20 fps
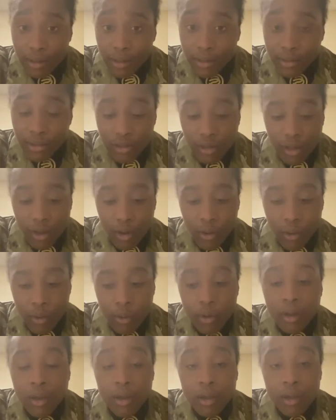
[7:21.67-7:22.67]
So
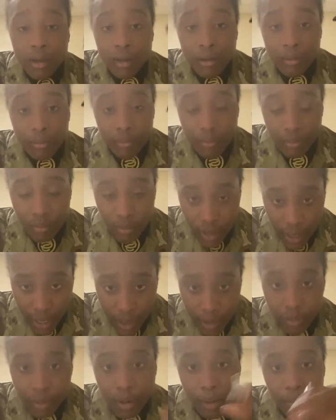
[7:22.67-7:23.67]
plan a
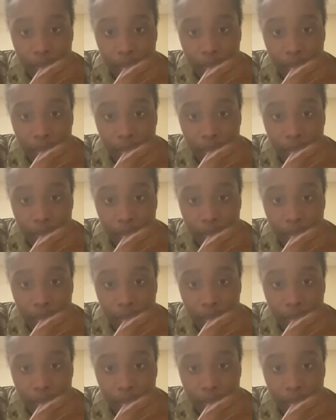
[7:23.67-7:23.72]
proper